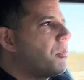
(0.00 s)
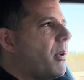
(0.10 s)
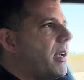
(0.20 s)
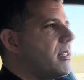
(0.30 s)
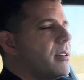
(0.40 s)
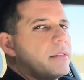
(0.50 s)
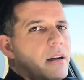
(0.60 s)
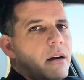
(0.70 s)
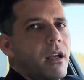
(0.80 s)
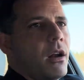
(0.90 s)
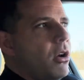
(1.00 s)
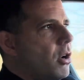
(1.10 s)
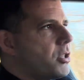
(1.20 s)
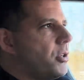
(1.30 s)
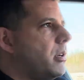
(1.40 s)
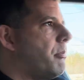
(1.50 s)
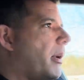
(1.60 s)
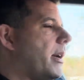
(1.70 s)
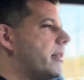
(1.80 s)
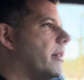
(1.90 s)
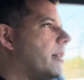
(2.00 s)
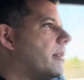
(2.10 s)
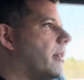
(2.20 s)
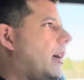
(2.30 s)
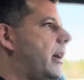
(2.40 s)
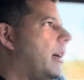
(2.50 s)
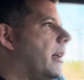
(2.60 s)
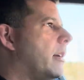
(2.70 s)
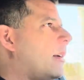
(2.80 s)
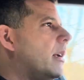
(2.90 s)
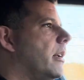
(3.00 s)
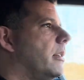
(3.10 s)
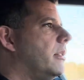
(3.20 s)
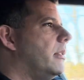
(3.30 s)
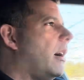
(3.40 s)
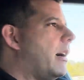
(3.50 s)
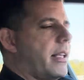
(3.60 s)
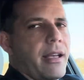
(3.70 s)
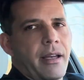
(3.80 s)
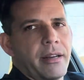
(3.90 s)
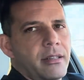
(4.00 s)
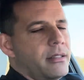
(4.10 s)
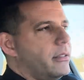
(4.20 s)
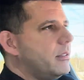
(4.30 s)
prices are luxury prices and are kind